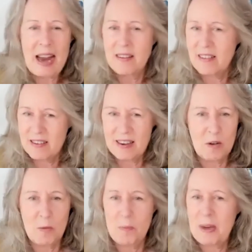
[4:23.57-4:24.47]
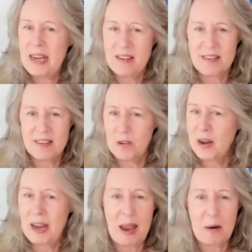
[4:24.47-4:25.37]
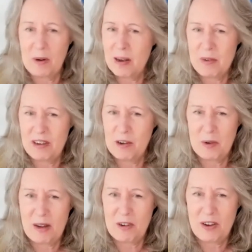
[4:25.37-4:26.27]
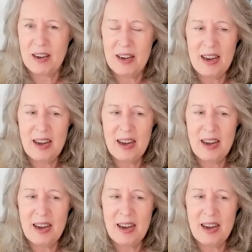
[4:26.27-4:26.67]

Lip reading: ecstasy or peace or equanimity or whatever.